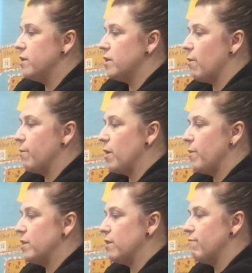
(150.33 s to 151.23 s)
So I'm
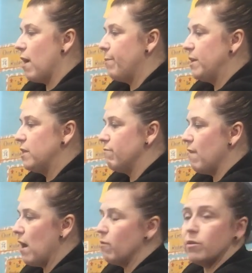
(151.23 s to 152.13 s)
going to wrap it
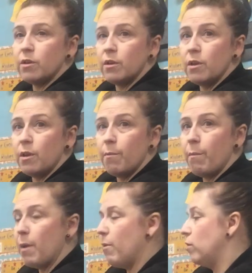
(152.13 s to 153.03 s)
around
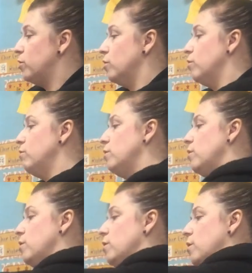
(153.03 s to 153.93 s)
my bottle
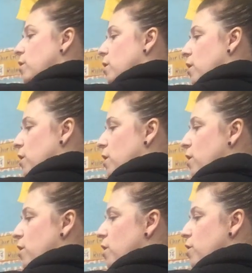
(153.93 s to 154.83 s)

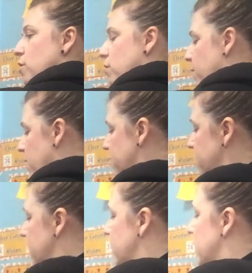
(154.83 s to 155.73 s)
and use my
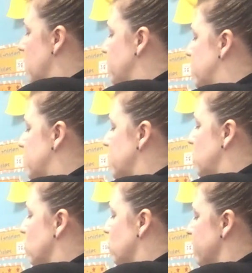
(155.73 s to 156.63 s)
sticky tape to
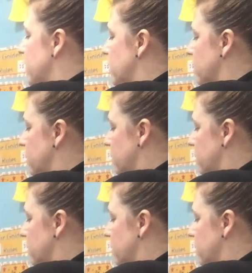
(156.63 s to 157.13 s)
secure it.